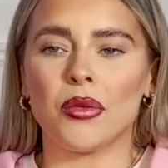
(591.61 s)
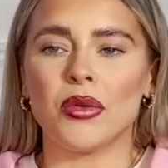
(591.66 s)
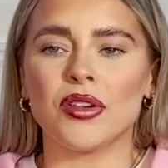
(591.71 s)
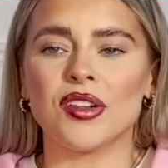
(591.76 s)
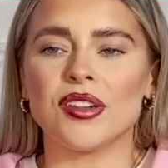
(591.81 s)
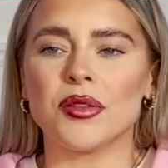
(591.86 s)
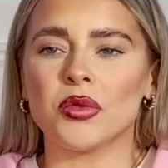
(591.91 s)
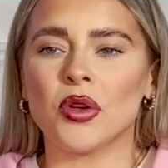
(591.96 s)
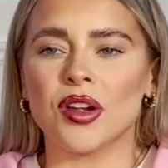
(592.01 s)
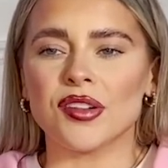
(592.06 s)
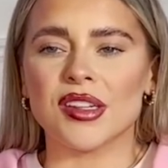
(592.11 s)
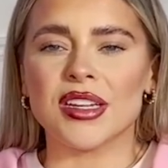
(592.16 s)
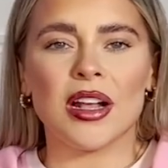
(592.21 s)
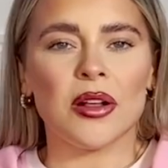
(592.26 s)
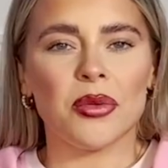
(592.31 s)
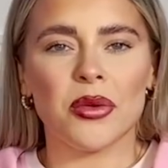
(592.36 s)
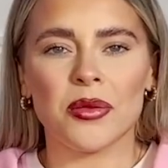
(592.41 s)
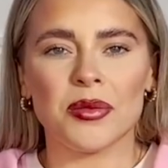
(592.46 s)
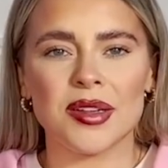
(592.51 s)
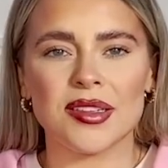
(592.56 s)
wasn't
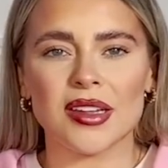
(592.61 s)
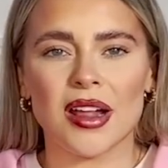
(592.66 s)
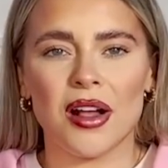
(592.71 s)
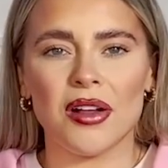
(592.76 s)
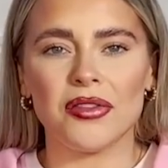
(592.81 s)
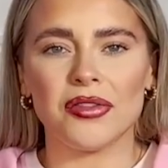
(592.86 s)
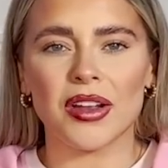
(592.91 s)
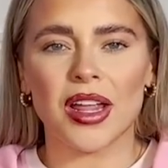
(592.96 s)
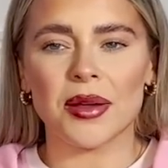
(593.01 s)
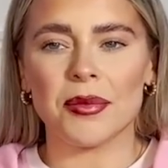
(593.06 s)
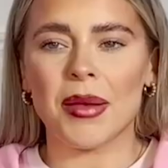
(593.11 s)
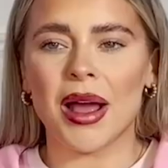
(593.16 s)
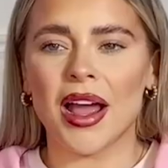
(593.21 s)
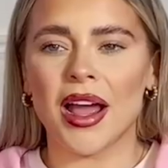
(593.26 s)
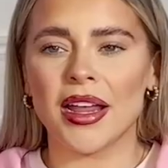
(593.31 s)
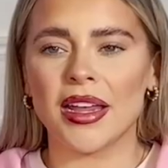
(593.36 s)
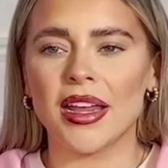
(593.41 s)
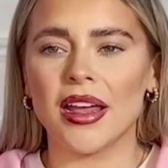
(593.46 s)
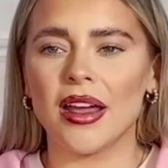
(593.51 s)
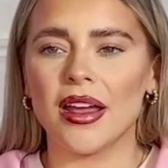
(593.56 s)
helping myself. Like,
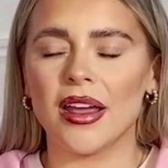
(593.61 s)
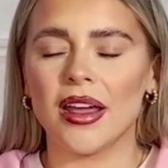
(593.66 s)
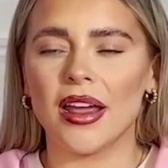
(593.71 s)
my